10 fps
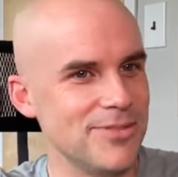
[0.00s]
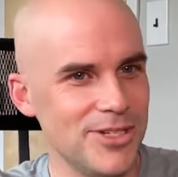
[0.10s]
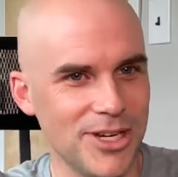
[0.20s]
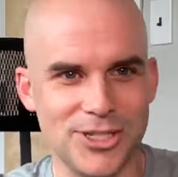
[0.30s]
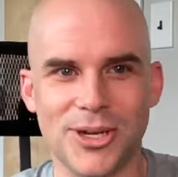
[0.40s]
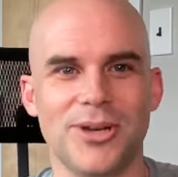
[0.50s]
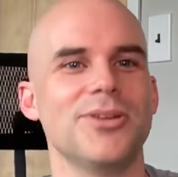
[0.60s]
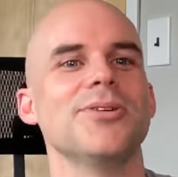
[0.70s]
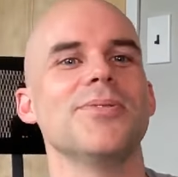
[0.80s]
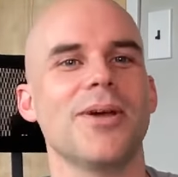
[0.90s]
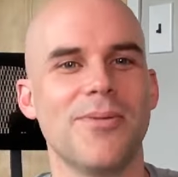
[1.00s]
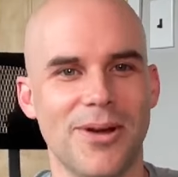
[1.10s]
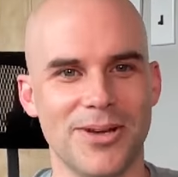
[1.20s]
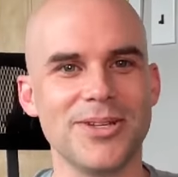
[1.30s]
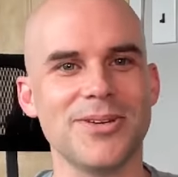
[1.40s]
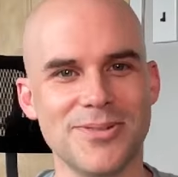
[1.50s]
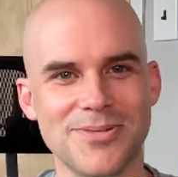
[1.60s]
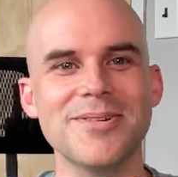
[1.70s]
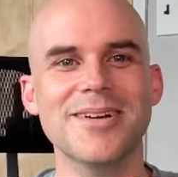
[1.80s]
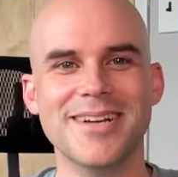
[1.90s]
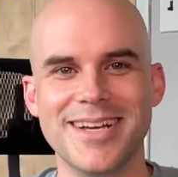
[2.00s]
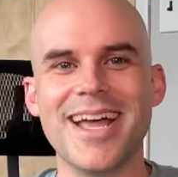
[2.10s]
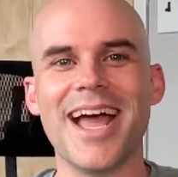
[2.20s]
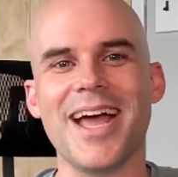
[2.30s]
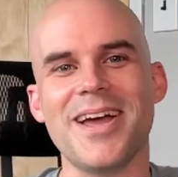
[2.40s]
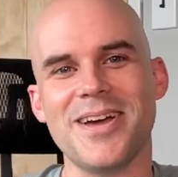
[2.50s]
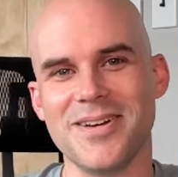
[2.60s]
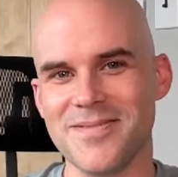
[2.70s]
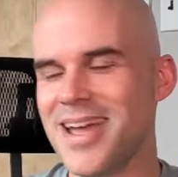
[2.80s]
just going to do what I want to do. Um,